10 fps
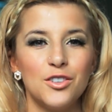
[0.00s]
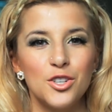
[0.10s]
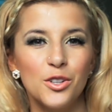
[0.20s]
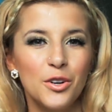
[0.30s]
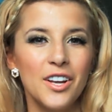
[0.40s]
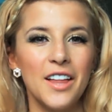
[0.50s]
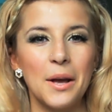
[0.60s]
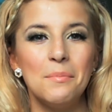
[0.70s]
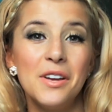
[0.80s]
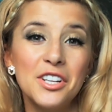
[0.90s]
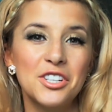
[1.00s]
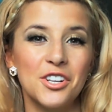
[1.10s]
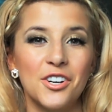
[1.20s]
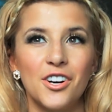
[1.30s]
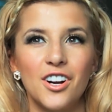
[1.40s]
jewelry, like
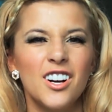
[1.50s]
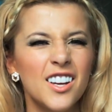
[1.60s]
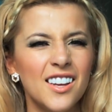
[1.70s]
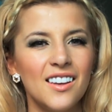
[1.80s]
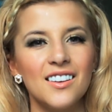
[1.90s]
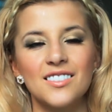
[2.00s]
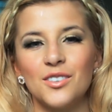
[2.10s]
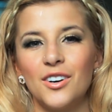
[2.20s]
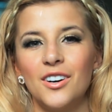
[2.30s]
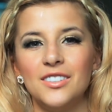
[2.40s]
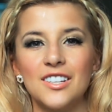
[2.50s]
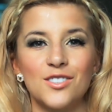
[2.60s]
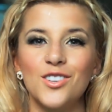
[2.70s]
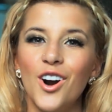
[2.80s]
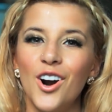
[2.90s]
miniature cookies or
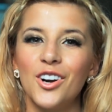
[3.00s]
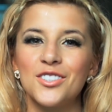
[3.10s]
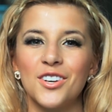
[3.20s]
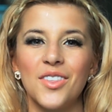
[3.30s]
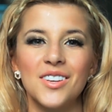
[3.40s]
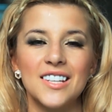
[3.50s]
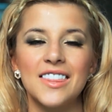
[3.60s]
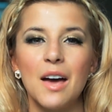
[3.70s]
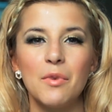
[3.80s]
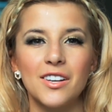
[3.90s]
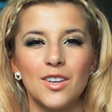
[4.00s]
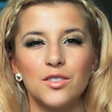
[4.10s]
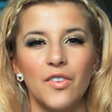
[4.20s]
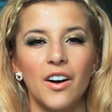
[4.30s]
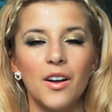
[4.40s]
desserts or things like that, because I
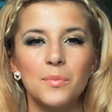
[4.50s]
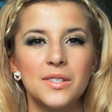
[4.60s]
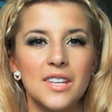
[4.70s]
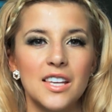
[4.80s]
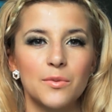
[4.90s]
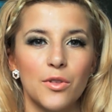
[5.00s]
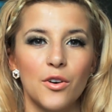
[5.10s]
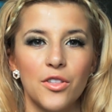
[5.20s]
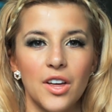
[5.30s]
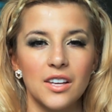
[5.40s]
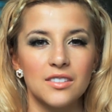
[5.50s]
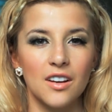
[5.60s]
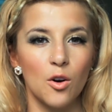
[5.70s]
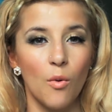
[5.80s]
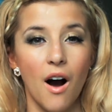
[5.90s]
was very obsessed with all
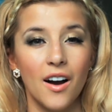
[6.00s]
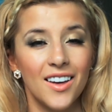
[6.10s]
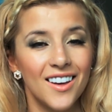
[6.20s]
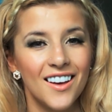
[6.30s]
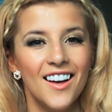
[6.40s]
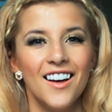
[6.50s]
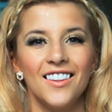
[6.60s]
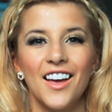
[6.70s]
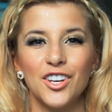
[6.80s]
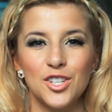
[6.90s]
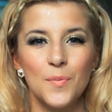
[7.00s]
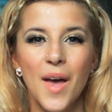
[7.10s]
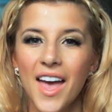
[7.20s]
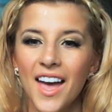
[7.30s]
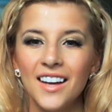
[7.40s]
things kawaii, like
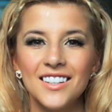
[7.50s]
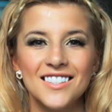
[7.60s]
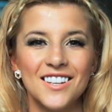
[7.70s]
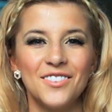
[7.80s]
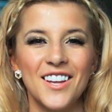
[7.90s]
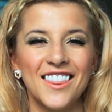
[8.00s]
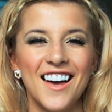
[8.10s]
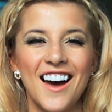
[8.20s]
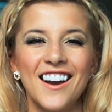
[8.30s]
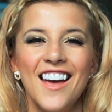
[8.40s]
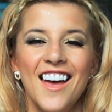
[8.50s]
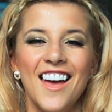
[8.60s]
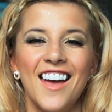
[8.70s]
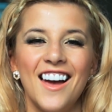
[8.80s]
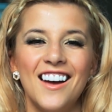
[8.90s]
Japan and stuff like that.
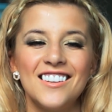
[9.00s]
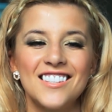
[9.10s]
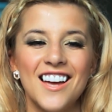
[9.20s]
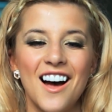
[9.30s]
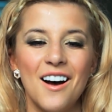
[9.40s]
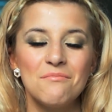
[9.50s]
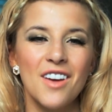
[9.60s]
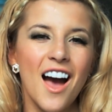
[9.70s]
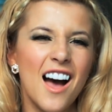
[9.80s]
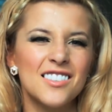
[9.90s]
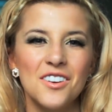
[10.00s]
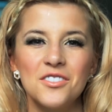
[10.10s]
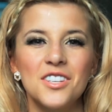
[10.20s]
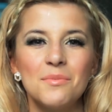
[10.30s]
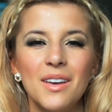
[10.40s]
And yeah, so I
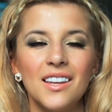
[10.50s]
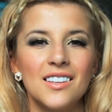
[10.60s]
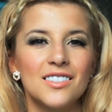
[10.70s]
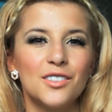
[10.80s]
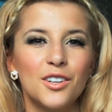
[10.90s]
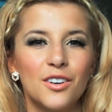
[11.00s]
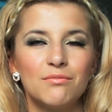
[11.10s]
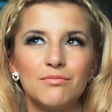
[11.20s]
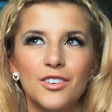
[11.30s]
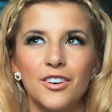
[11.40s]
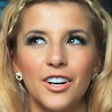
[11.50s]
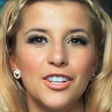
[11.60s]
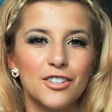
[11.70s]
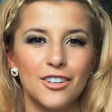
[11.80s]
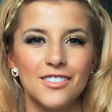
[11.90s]
was just making these little
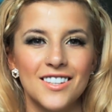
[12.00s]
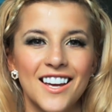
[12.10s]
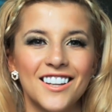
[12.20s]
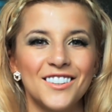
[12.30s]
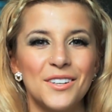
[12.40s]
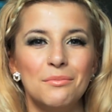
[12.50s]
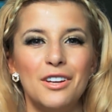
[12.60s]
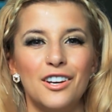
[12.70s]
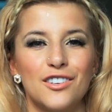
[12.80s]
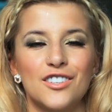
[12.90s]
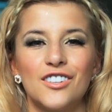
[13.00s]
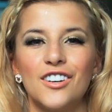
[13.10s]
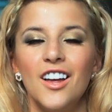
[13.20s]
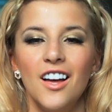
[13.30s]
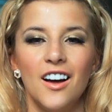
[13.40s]
creatures, like little
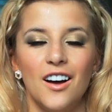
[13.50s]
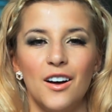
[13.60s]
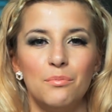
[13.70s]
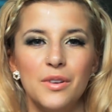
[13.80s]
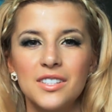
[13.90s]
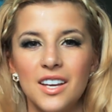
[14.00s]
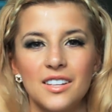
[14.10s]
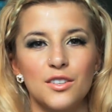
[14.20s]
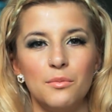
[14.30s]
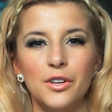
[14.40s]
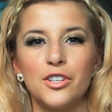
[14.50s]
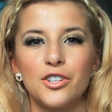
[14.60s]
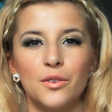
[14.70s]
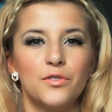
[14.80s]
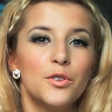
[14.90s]
miniature biscuits or
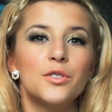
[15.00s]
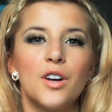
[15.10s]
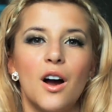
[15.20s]
miniature fruit